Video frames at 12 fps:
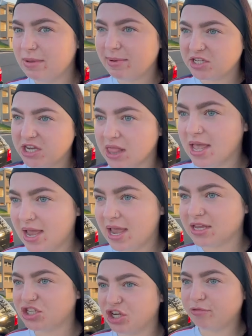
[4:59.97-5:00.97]
bit chilly,
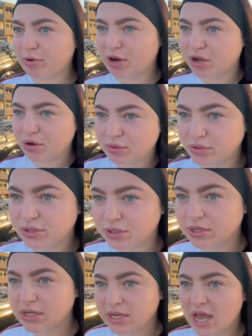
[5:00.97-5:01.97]
should have brought a coat,
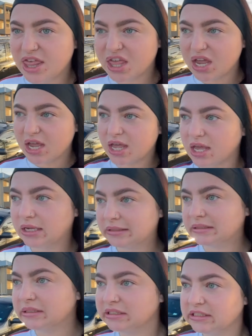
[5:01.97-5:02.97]
I think.
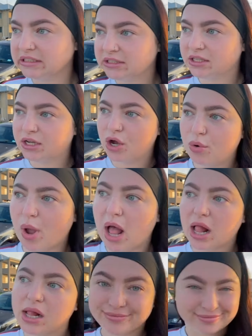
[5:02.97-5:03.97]
Oh well.